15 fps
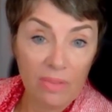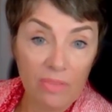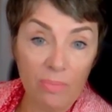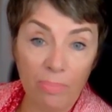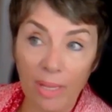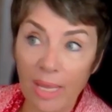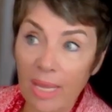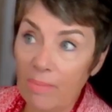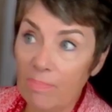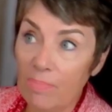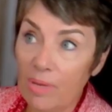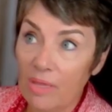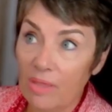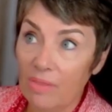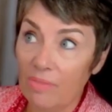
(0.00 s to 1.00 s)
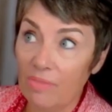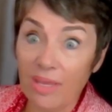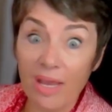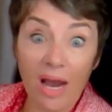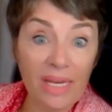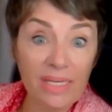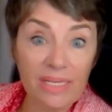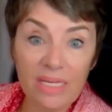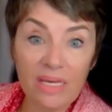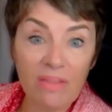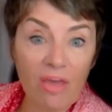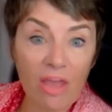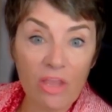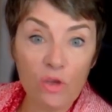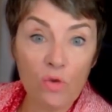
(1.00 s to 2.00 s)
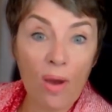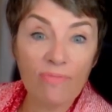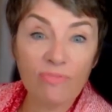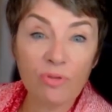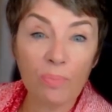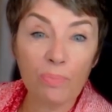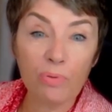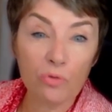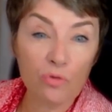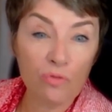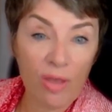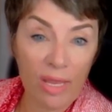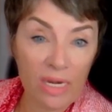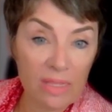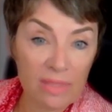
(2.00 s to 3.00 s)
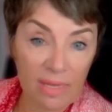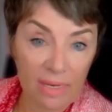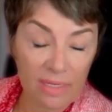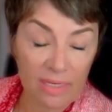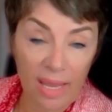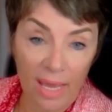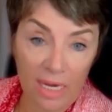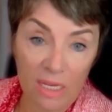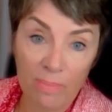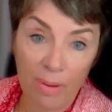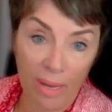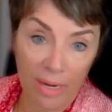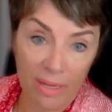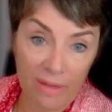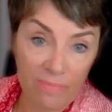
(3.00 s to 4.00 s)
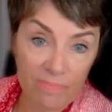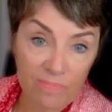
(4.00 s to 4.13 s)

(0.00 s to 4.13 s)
the blame, the idea that you have to prove anything to anybody,